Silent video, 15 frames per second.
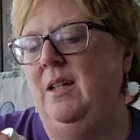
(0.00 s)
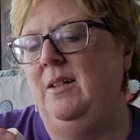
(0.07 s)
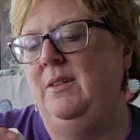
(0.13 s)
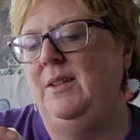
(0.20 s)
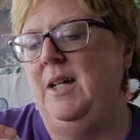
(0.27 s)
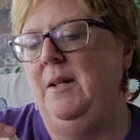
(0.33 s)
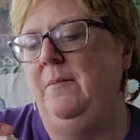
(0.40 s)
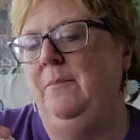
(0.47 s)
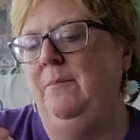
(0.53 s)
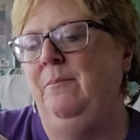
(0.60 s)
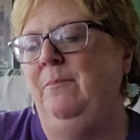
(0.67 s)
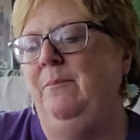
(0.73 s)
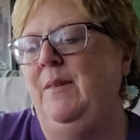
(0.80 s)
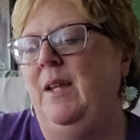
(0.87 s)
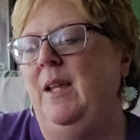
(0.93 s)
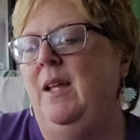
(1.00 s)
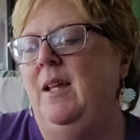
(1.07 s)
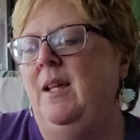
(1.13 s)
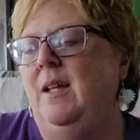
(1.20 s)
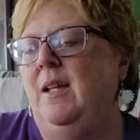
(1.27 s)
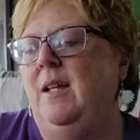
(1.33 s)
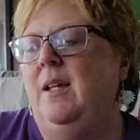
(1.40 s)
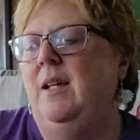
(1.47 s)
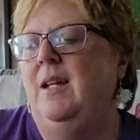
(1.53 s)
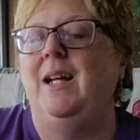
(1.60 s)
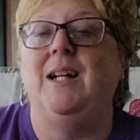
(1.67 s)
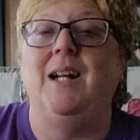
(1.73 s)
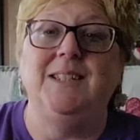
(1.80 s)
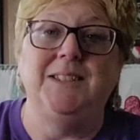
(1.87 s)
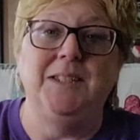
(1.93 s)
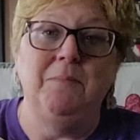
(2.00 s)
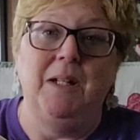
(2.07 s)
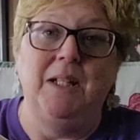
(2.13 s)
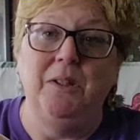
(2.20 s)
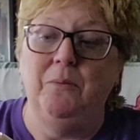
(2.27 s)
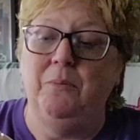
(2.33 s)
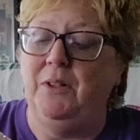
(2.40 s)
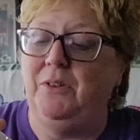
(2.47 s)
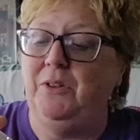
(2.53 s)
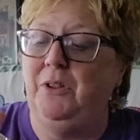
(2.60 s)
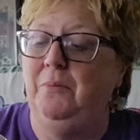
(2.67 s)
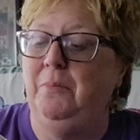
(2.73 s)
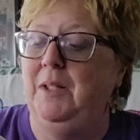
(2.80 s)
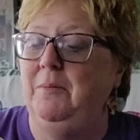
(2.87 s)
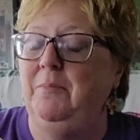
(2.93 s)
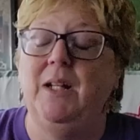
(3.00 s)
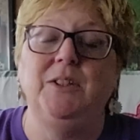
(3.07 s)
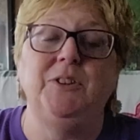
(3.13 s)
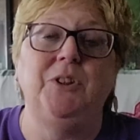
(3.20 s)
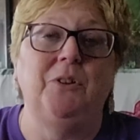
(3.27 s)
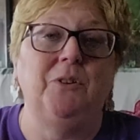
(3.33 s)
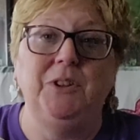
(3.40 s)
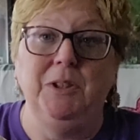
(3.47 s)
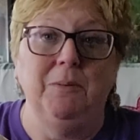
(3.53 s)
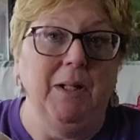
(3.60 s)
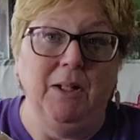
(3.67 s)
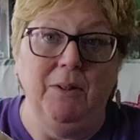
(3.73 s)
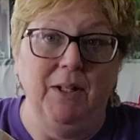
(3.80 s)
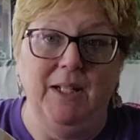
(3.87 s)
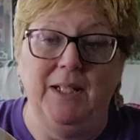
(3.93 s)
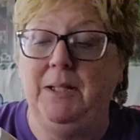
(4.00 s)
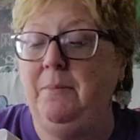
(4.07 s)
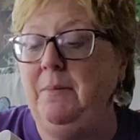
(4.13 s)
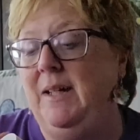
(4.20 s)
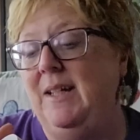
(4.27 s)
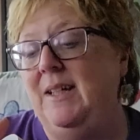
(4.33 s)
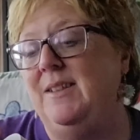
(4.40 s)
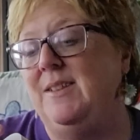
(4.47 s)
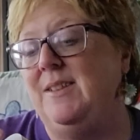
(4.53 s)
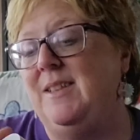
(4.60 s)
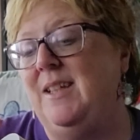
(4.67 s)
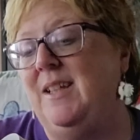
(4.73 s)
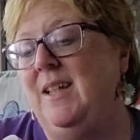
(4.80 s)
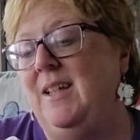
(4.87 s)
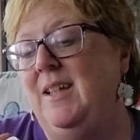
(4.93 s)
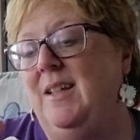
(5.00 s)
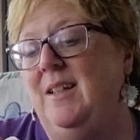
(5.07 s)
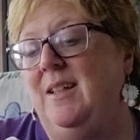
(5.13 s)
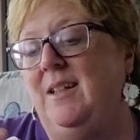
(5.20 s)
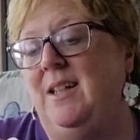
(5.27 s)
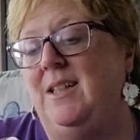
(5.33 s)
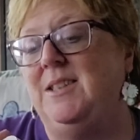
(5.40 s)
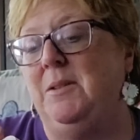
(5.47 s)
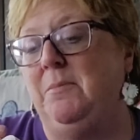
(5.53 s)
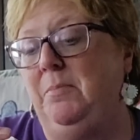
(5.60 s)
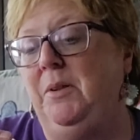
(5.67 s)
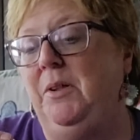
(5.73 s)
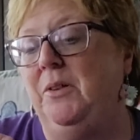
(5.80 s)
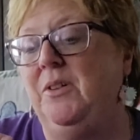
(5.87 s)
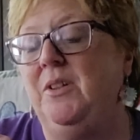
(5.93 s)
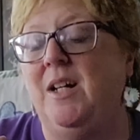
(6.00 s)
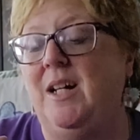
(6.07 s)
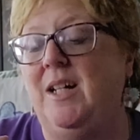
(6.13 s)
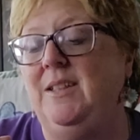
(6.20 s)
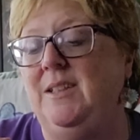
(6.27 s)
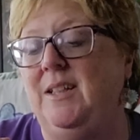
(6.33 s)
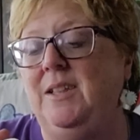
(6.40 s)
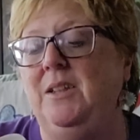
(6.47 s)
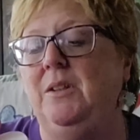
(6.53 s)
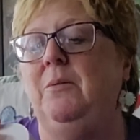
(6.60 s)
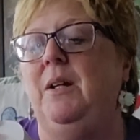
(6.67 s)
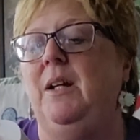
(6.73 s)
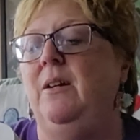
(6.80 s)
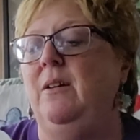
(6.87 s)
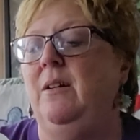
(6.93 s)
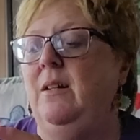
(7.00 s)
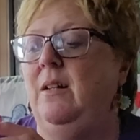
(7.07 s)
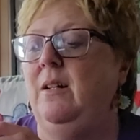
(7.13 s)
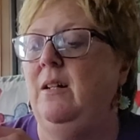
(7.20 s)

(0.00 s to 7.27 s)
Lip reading: Okay. I got some underwear too, but I'm not showing you my granny pants. Got some pure cotton underwear.